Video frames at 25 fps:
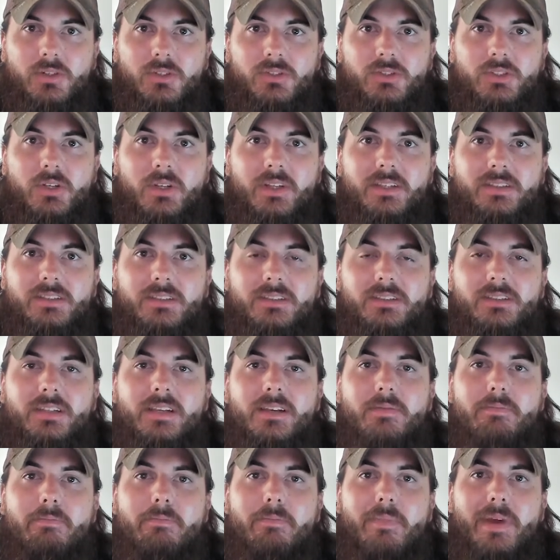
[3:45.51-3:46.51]
So this is
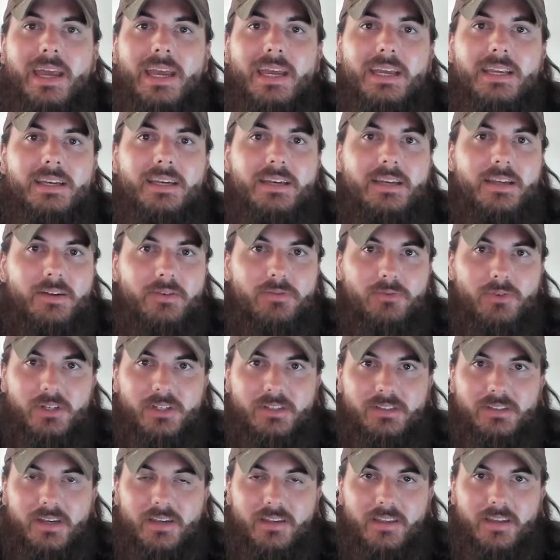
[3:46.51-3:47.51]
the main
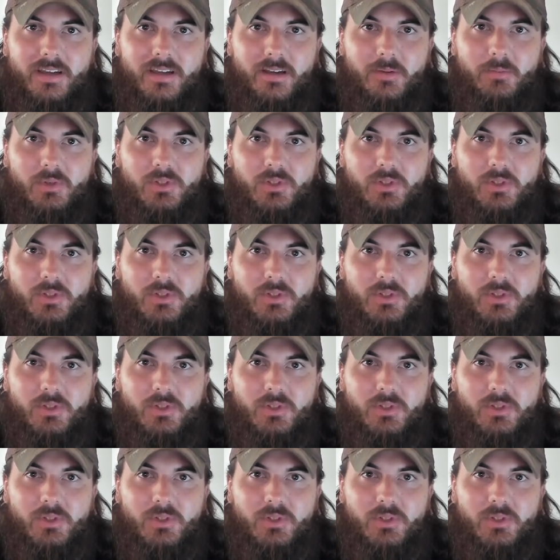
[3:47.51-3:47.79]
difference, I think,